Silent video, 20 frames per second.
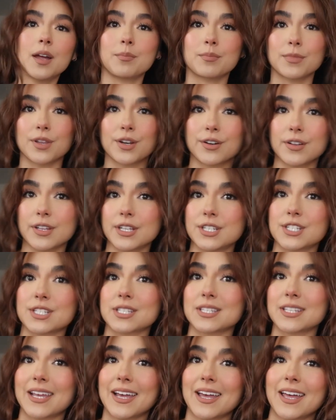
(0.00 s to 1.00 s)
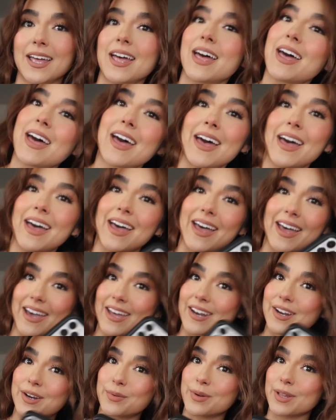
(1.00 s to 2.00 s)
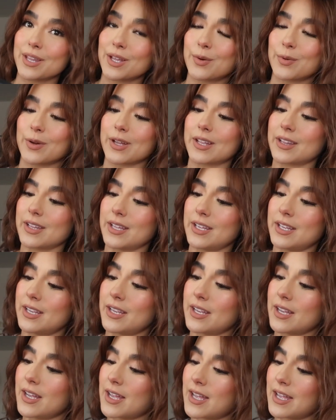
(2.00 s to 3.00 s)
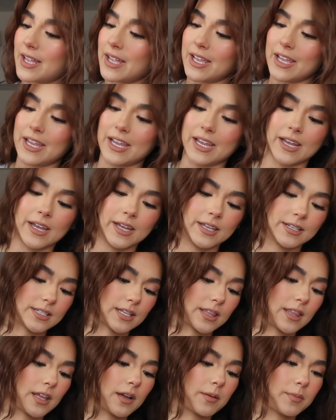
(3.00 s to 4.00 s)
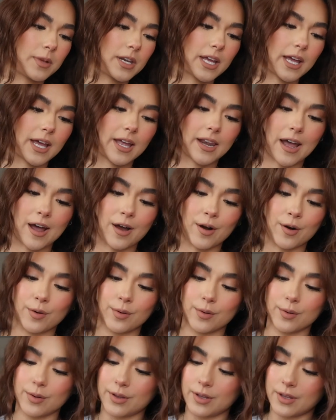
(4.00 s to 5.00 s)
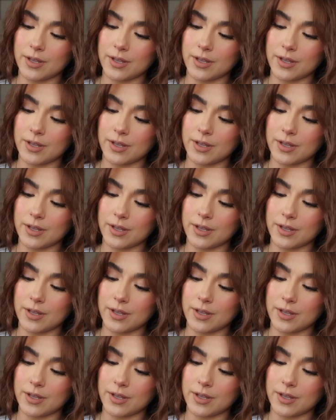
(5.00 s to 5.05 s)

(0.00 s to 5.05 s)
I'm literally just gonna edit really quickly and I think I'm gonna head out.